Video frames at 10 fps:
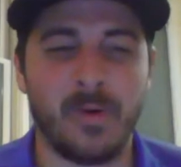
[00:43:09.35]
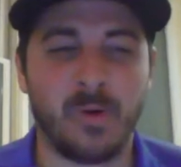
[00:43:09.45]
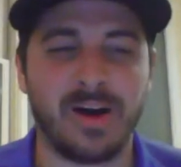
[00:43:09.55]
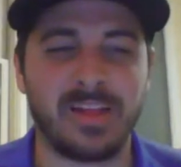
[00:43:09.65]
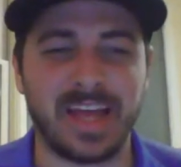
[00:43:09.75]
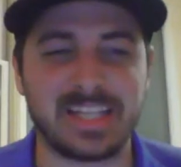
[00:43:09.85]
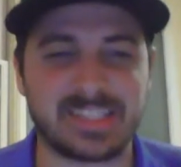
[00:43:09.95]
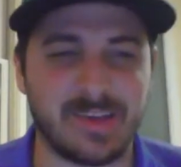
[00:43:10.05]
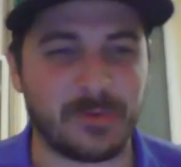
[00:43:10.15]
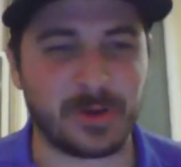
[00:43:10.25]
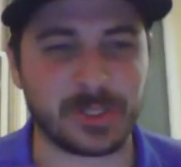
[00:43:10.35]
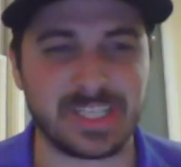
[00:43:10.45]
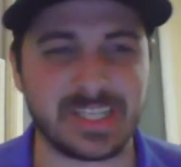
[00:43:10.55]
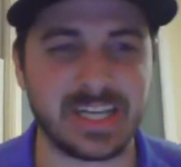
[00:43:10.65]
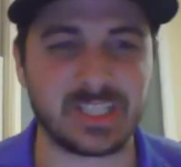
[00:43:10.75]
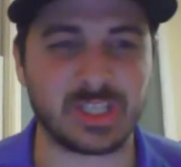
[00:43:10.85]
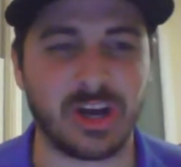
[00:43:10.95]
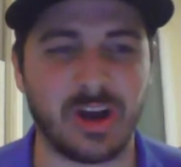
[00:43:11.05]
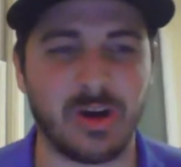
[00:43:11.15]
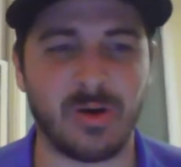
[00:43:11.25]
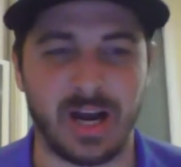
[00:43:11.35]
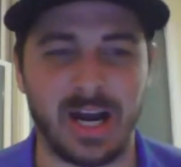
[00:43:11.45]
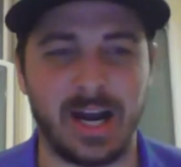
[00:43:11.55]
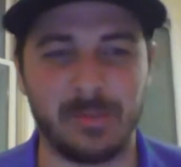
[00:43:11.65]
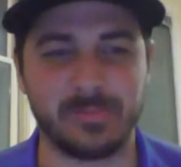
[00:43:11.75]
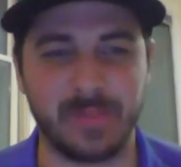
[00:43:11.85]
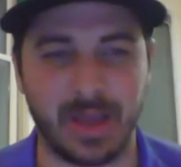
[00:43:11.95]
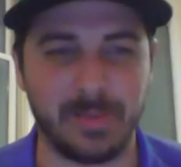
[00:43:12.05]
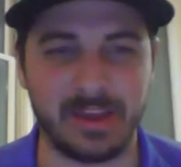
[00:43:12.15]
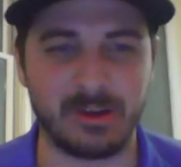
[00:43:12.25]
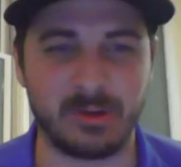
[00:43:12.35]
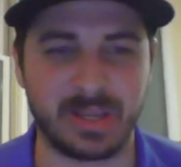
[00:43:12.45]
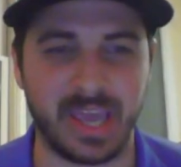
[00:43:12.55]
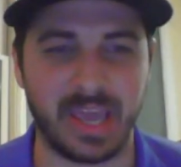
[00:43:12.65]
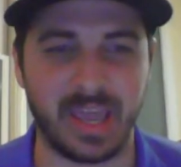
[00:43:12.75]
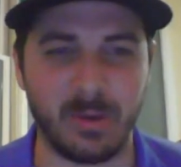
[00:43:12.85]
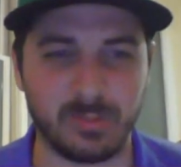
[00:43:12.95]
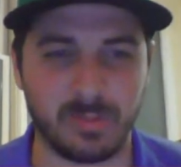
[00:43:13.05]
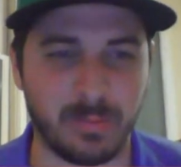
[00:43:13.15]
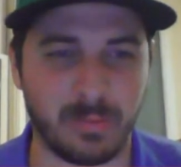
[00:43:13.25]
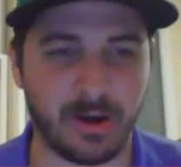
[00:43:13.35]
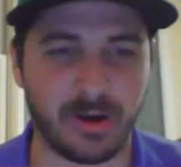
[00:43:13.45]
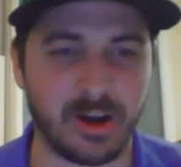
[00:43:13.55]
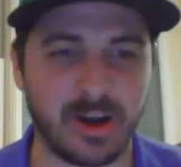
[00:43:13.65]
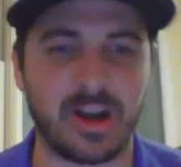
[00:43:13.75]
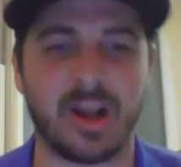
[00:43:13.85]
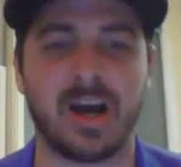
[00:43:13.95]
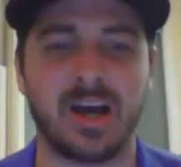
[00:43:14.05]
Well, that's it for tonight's show. I'm Andrew McKay with my partner